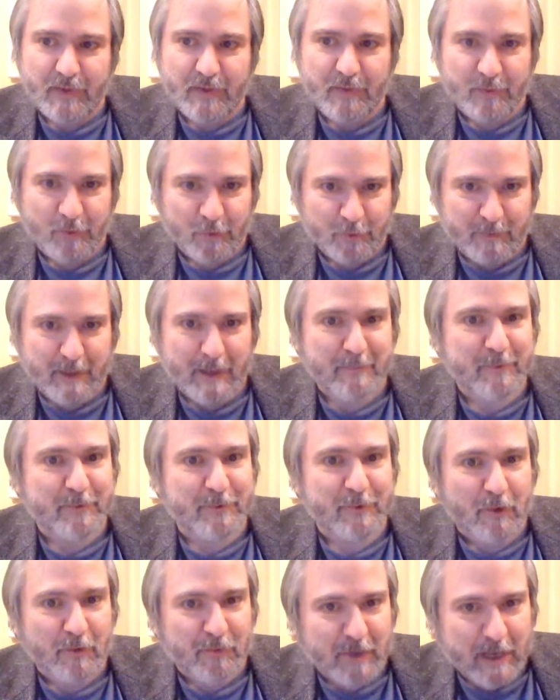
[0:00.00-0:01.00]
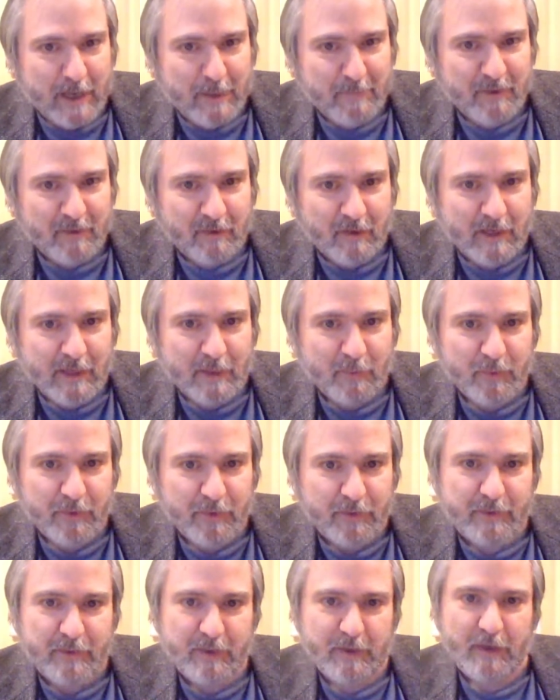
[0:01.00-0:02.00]
those papers all came in line
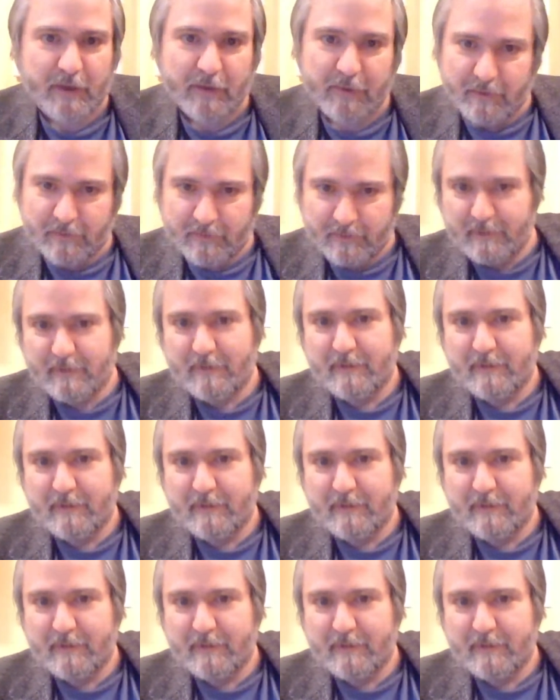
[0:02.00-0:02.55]
with the other